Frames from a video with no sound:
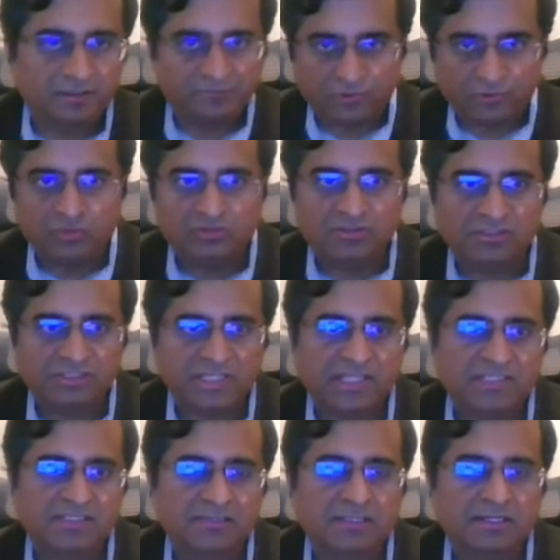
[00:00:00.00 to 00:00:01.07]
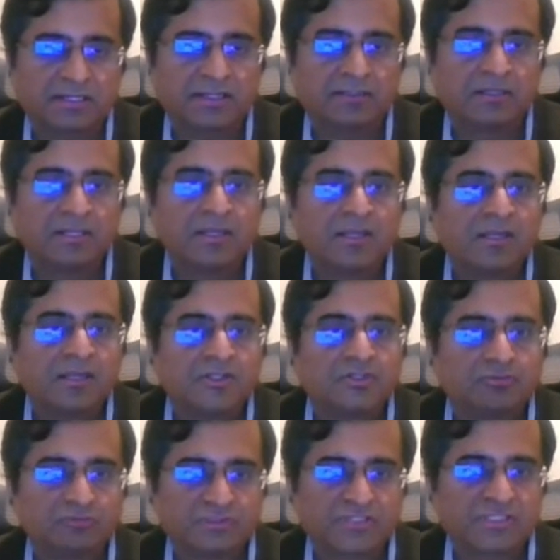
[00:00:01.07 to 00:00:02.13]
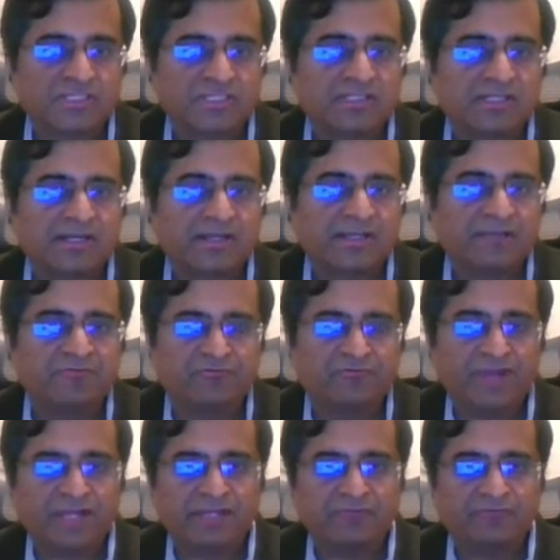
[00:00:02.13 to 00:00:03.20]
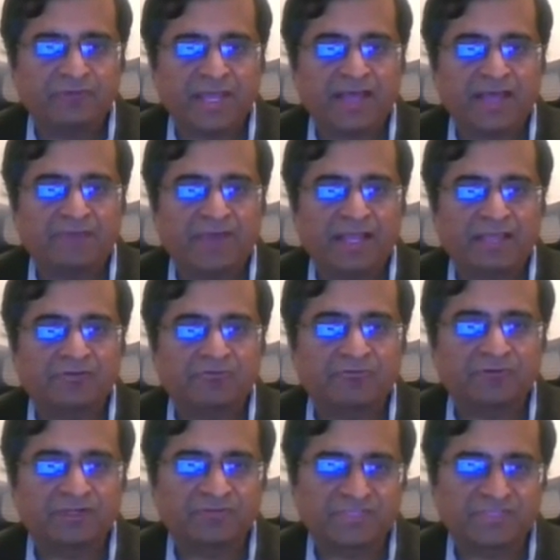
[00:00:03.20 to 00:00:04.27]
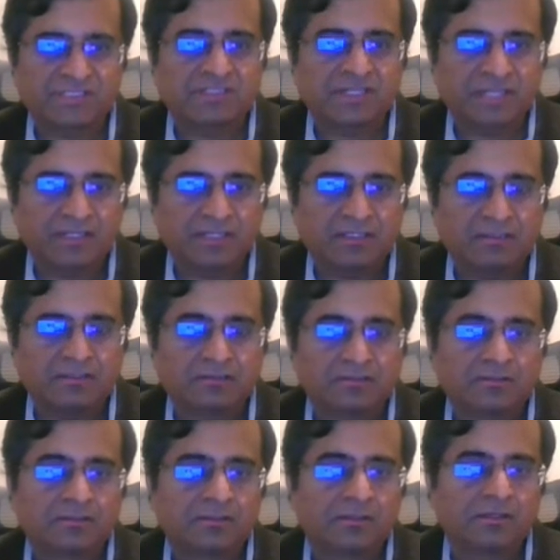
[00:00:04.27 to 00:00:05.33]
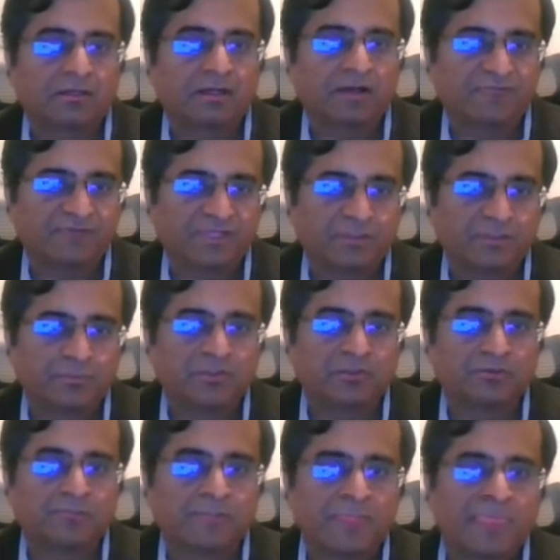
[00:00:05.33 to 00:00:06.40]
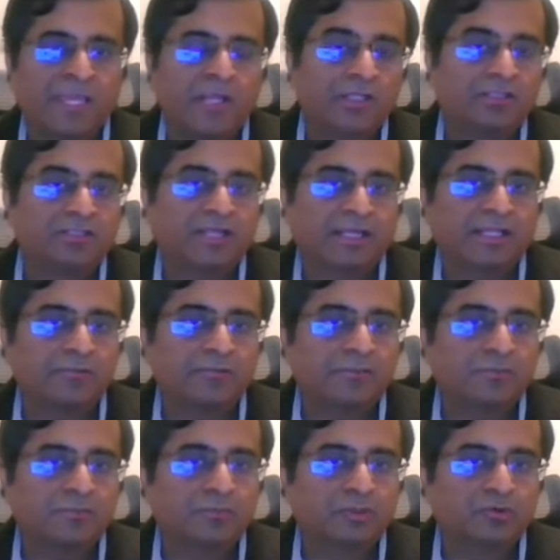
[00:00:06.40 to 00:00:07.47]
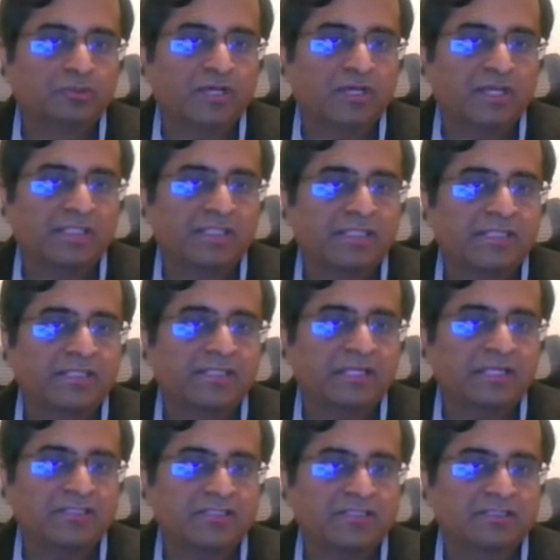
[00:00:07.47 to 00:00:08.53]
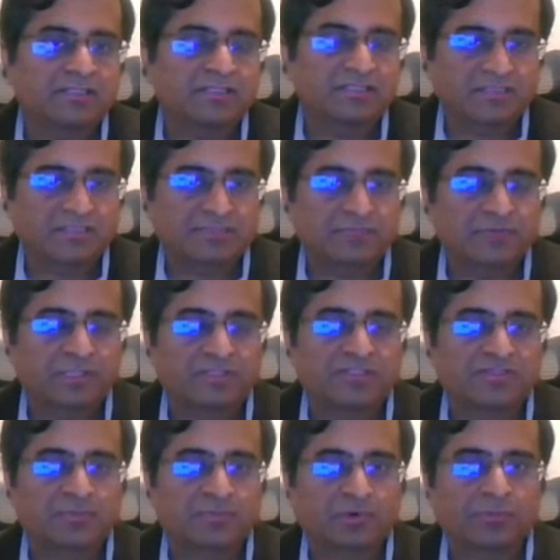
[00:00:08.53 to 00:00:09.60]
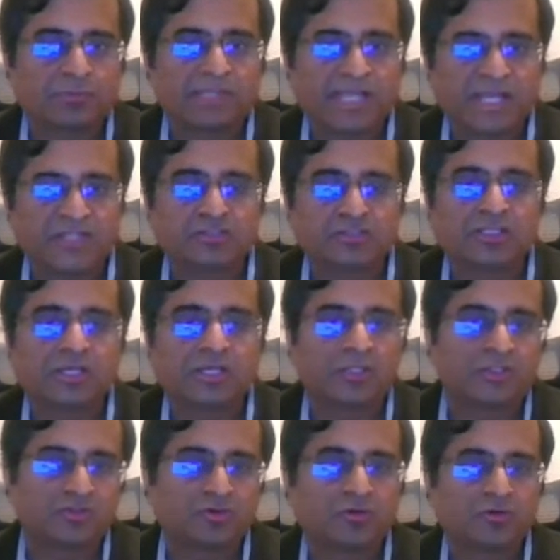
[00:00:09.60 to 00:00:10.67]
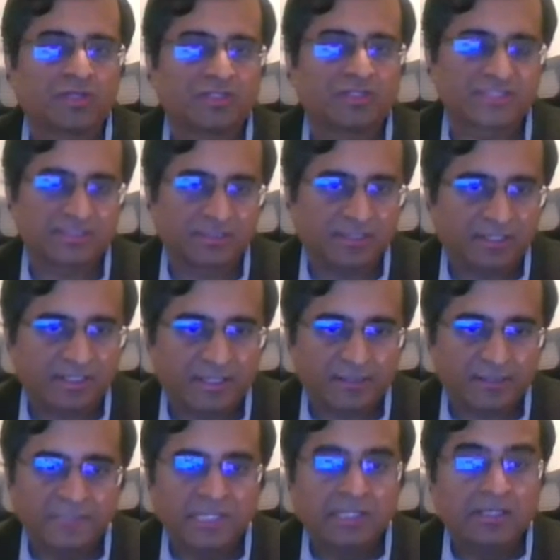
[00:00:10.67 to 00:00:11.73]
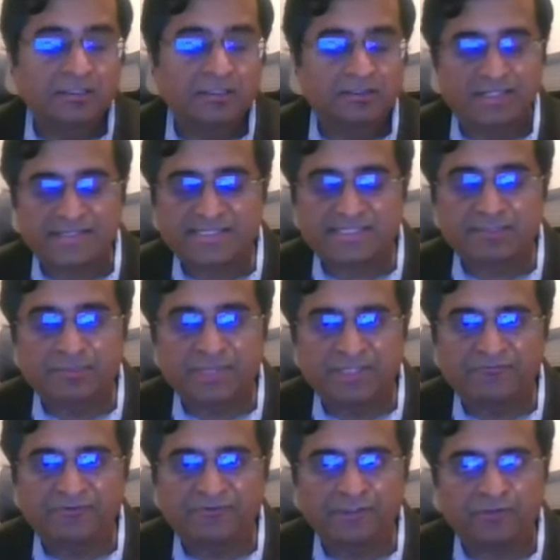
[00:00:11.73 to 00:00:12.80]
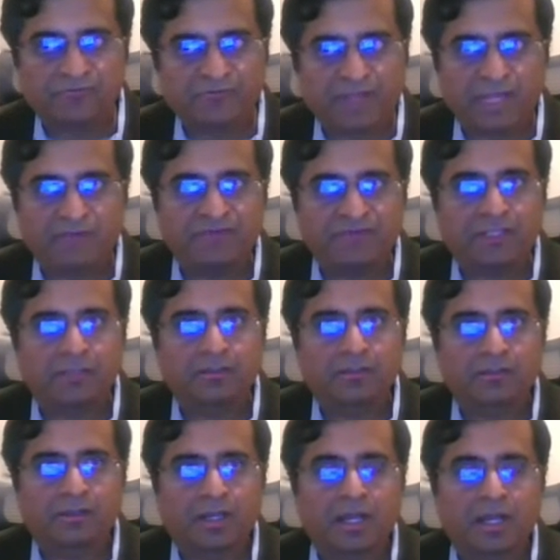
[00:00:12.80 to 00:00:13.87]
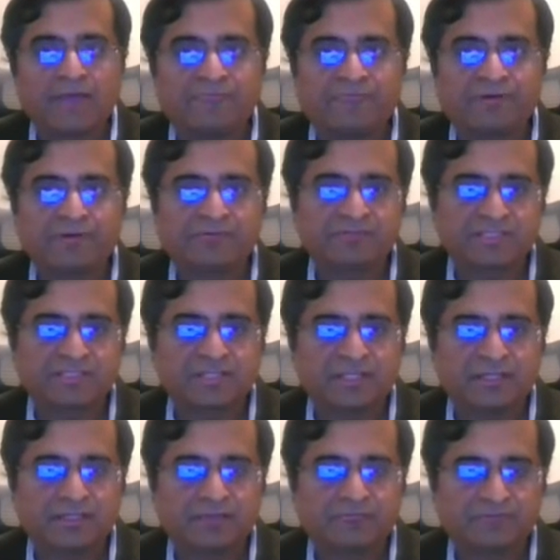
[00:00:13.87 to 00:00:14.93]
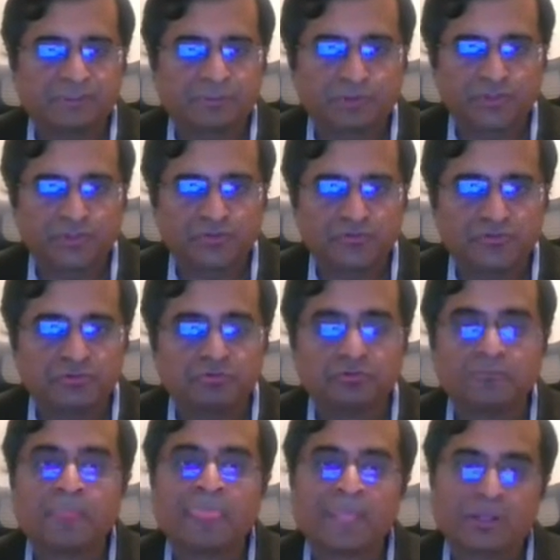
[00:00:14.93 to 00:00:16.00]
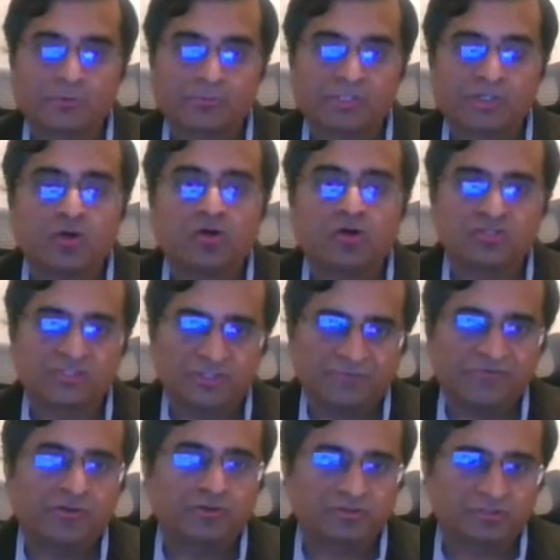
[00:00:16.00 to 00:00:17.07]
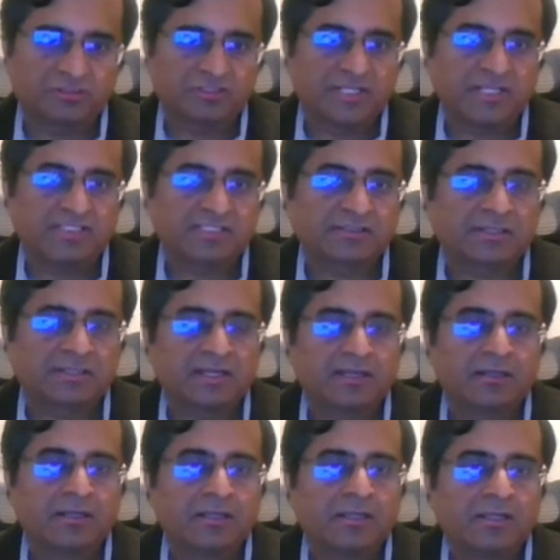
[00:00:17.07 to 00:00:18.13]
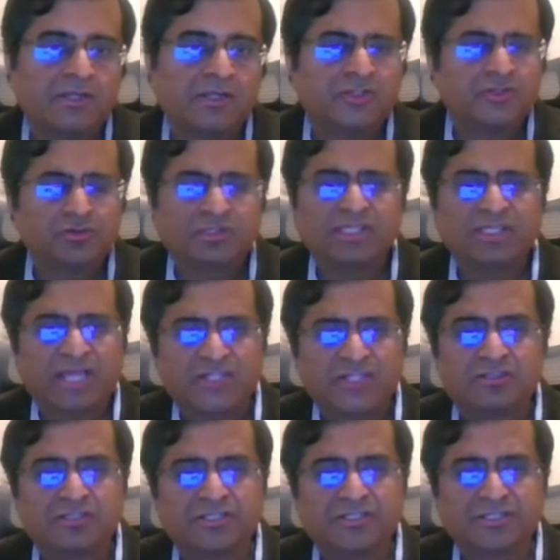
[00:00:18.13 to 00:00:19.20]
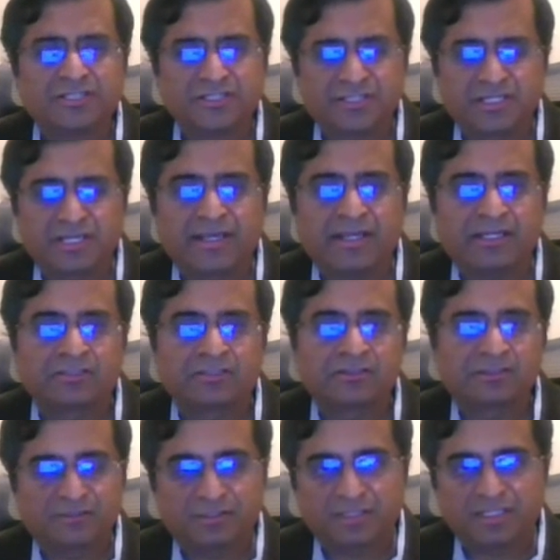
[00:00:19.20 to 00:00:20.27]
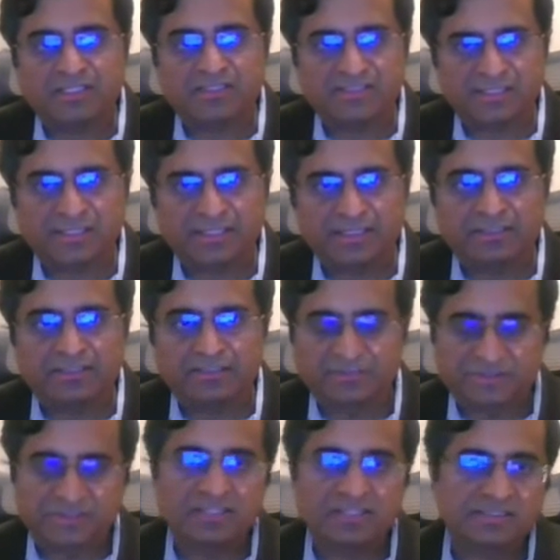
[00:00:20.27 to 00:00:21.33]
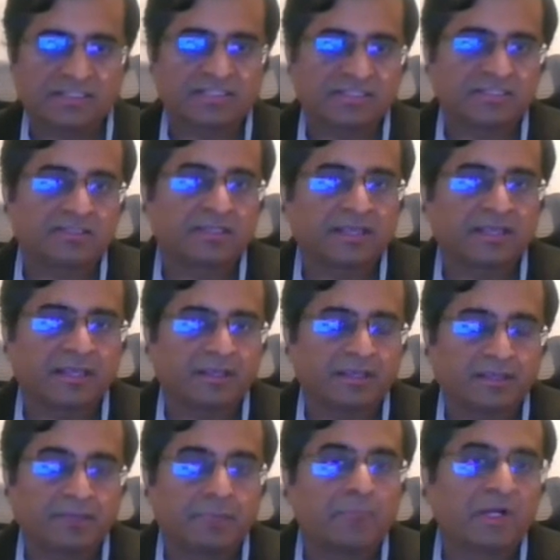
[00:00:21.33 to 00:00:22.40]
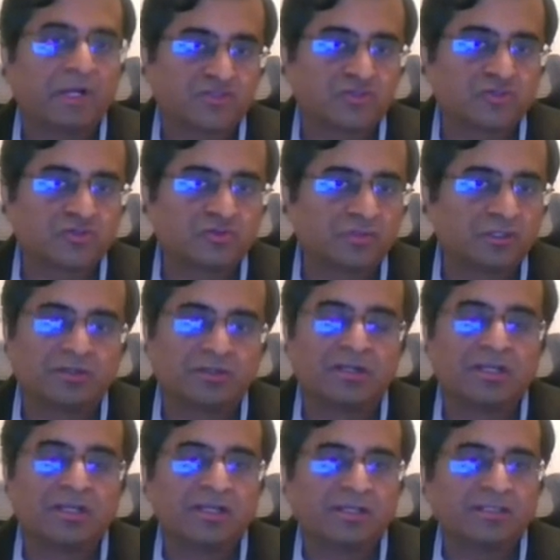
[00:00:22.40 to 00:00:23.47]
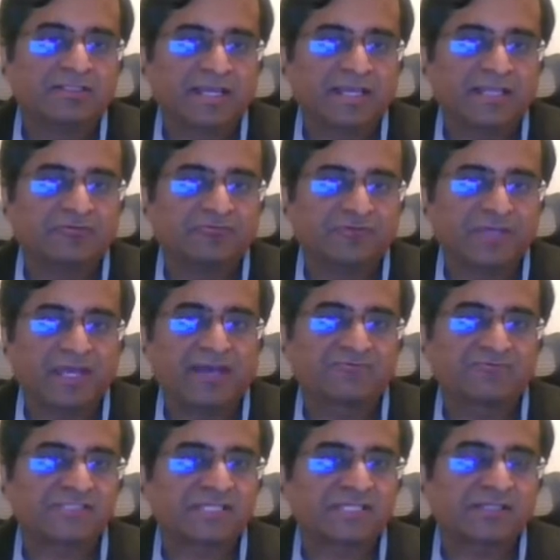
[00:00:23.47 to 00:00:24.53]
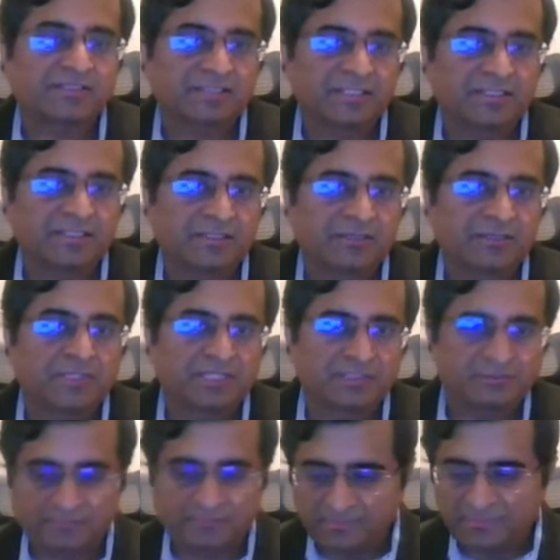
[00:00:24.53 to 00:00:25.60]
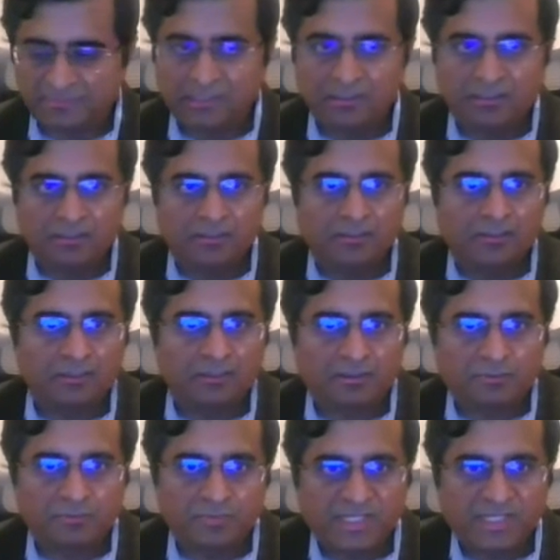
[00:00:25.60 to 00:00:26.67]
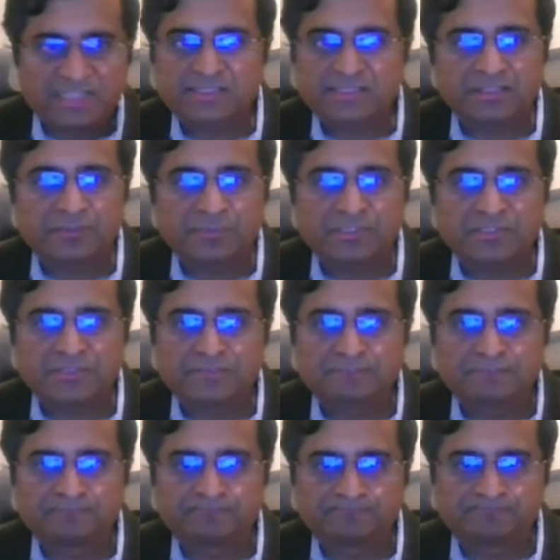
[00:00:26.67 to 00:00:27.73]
If you go to the next slide, you will see that, in fact, if you have high frequency data available, then the blue line indicates that this well is probably actually undergoing slugging. That's the benefit of having high frequency data available to you, because if you go to the next slide, you can actually detect things like this, things like slugging, much sooner than if you have SCADA data coming in. Next slide, please.